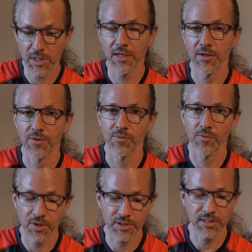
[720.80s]
me
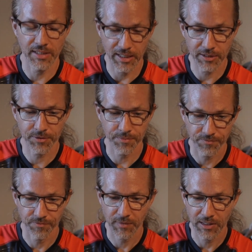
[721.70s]
was that
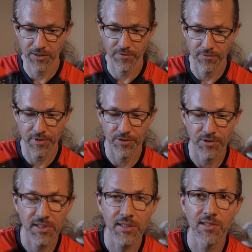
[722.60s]
with the
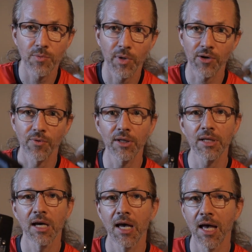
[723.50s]
6D Mark
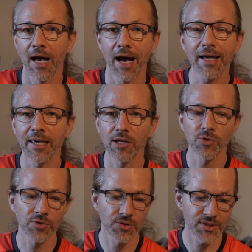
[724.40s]
I can
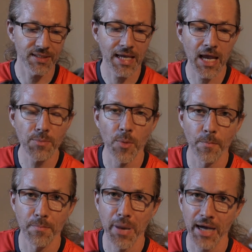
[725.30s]
use the same
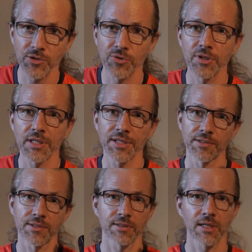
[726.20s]

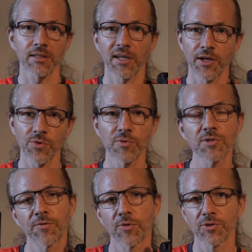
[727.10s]
batteries that I
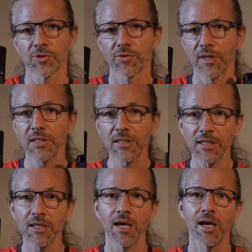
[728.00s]
use for the
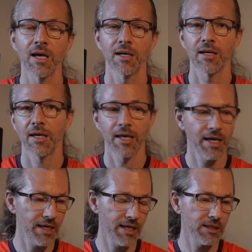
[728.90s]
20D,
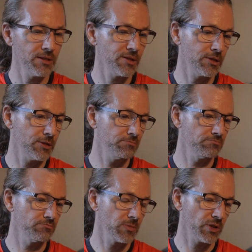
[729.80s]
and
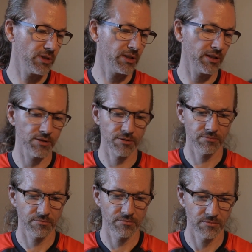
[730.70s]
what else?
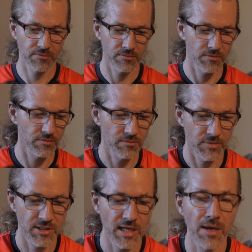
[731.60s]

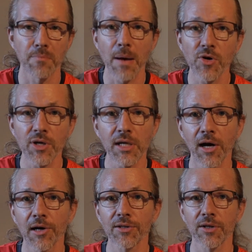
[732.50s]
Same memory
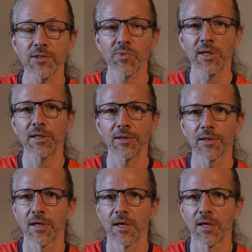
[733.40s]
card as well,